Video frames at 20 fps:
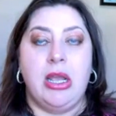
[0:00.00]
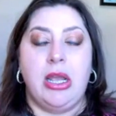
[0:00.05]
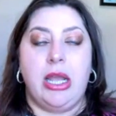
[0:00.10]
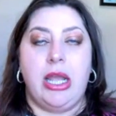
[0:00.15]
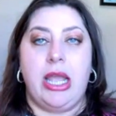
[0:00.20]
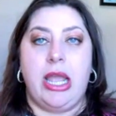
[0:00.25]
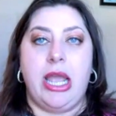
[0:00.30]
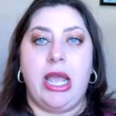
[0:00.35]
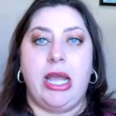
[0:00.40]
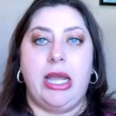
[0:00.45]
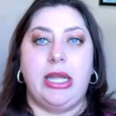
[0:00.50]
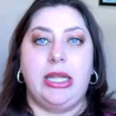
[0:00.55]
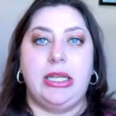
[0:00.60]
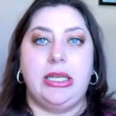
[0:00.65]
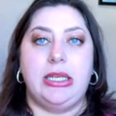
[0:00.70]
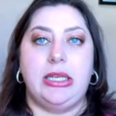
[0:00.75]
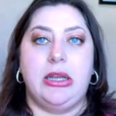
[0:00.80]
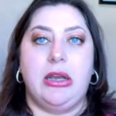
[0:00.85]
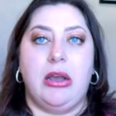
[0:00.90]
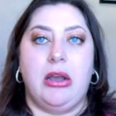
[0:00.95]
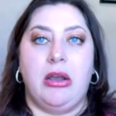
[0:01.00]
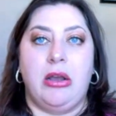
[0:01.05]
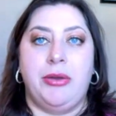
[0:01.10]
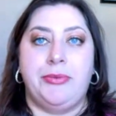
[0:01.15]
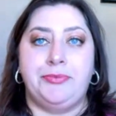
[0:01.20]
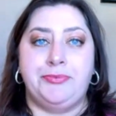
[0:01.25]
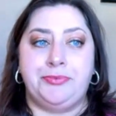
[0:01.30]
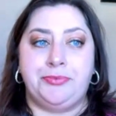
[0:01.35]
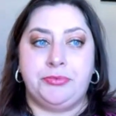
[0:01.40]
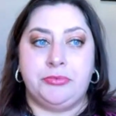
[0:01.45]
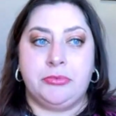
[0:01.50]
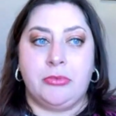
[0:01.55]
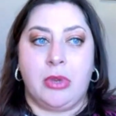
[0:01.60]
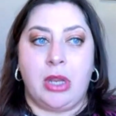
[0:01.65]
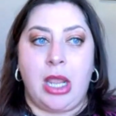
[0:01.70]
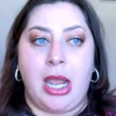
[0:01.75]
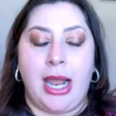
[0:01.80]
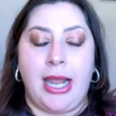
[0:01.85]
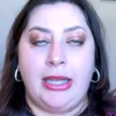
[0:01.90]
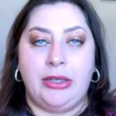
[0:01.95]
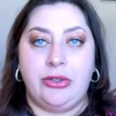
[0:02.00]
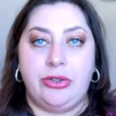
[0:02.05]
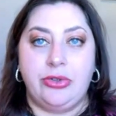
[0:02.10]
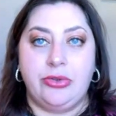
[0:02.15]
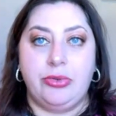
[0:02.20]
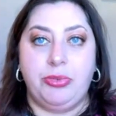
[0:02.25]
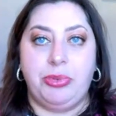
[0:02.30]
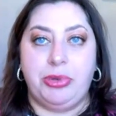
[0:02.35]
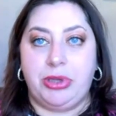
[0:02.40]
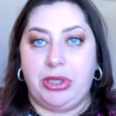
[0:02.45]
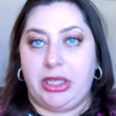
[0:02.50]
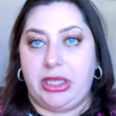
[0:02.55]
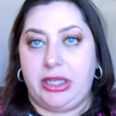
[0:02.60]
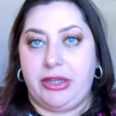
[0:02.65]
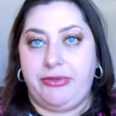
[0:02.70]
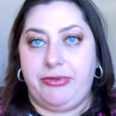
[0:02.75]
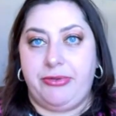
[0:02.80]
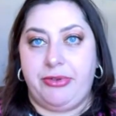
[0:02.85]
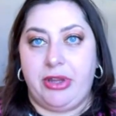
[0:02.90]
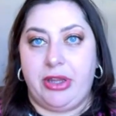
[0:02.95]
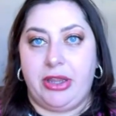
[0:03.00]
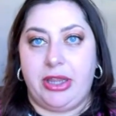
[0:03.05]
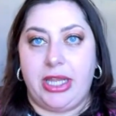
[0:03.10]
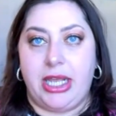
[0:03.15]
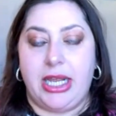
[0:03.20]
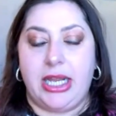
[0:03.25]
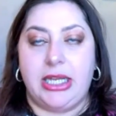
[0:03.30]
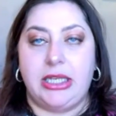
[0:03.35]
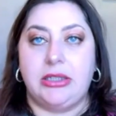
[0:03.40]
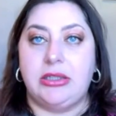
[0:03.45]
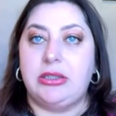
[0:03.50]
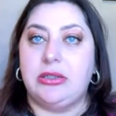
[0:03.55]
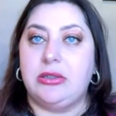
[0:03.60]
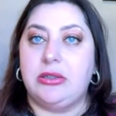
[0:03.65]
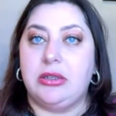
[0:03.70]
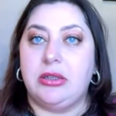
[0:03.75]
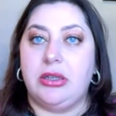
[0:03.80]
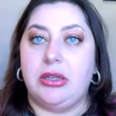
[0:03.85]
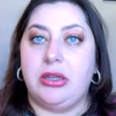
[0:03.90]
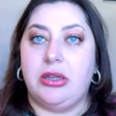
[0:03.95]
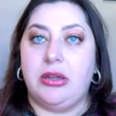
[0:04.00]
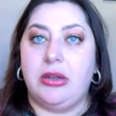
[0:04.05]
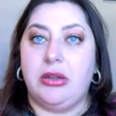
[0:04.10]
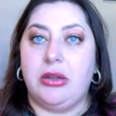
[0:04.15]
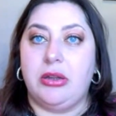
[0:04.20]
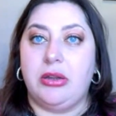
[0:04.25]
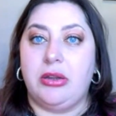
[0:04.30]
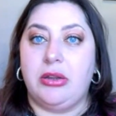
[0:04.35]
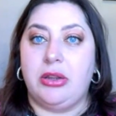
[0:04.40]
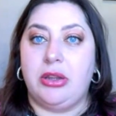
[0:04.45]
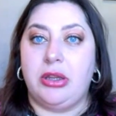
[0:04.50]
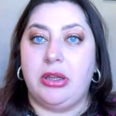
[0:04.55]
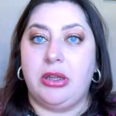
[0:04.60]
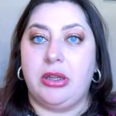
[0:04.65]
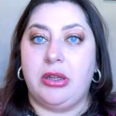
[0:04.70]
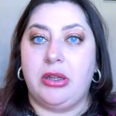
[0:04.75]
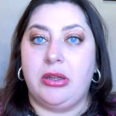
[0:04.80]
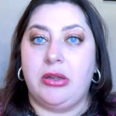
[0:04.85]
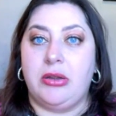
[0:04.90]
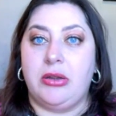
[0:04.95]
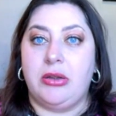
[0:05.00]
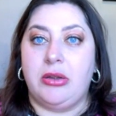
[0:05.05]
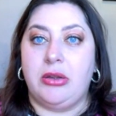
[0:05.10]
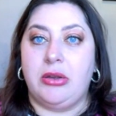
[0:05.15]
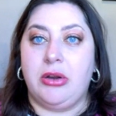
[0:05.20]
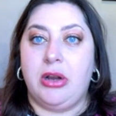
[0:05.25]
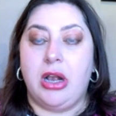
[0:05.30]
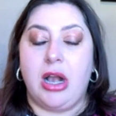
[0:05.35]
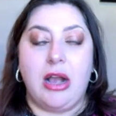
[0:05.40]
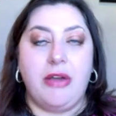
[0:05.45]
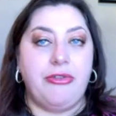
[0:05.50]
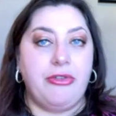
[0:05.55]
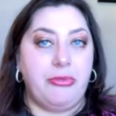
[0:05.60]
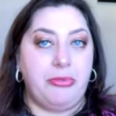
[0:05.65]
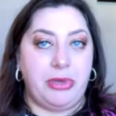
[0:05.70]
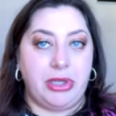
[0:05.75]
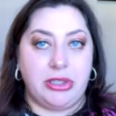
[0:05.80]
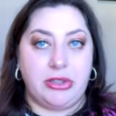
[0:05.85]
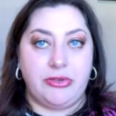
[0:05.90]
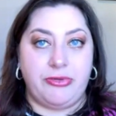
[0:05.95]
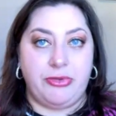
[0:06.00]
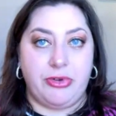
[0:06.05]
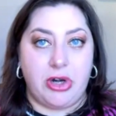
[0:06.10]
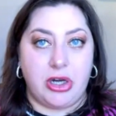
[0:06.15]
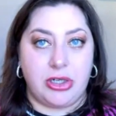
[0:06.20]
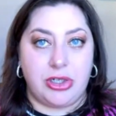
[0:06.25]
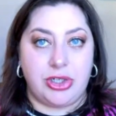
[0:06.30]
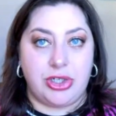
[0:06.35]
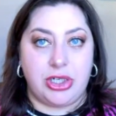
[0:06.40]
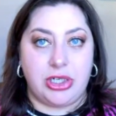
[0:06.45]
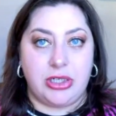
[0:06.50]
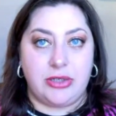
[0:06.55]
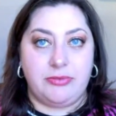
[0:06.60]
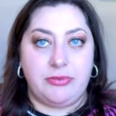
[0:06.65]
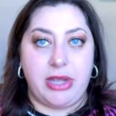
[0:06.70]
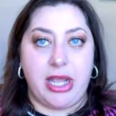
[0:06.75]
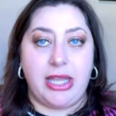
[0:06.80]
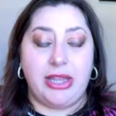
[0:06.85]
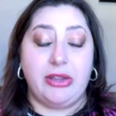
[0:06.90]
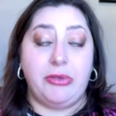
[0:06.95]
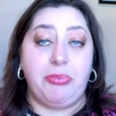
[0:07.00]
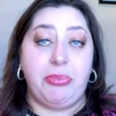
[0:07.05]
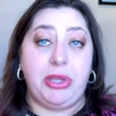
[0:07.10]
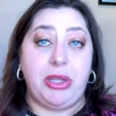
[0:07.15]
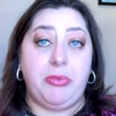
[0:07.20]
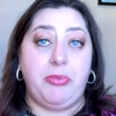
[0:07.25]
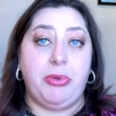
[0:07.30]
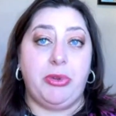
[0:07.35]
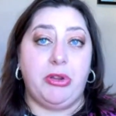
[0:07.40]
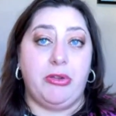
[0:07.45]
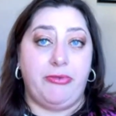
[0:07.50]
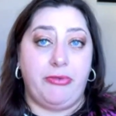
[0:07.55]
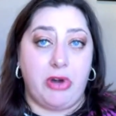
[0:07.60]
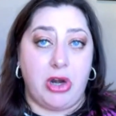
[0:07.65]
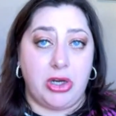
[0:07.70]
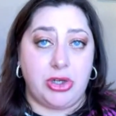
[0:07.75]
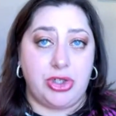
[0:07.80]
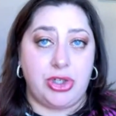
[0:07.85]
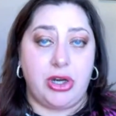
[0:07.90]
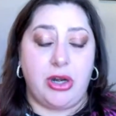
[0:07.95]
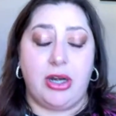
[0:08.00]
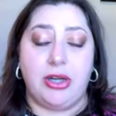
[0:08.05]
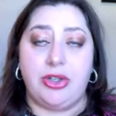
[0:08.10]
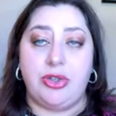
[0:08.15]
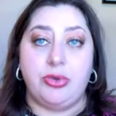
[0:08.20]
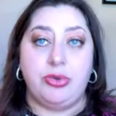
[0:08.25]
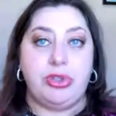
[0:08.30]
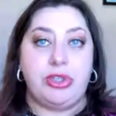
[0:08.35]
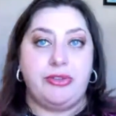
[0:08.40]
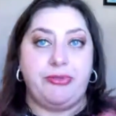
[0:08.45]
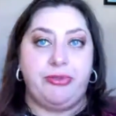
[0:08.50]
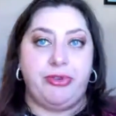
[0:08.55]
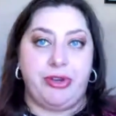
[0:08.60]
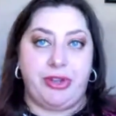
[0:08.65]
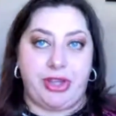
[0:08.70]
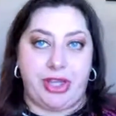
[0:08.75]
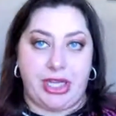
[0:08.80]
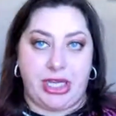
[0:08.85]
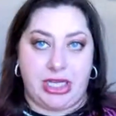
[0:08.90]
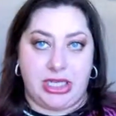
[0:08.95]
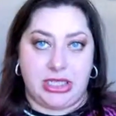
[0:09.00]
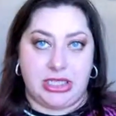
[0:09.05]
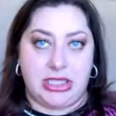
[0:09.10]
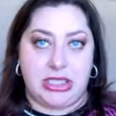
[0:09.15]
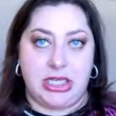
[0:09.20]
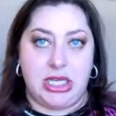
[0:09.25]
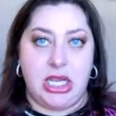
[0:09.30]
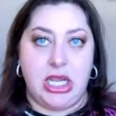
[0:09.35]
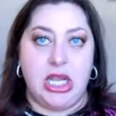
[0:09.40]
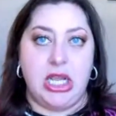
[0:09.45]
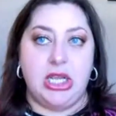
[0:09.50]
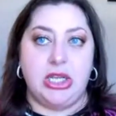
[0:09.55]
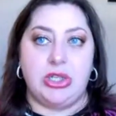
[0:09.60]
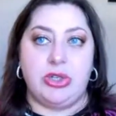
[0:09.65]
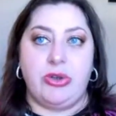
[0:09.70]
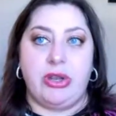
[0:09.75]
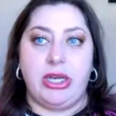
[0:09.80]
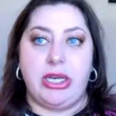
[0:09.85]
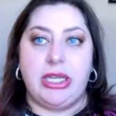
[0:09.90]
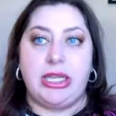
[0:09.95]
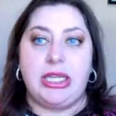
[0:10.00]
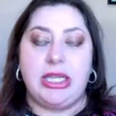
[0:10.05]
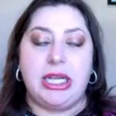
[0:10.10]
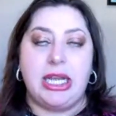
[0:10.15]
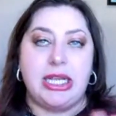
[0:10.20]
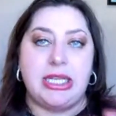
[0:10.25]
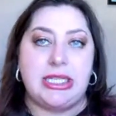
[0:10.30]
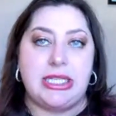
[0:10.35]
And I do believe that the government of Russia and the people of Russia are two different things. So anything I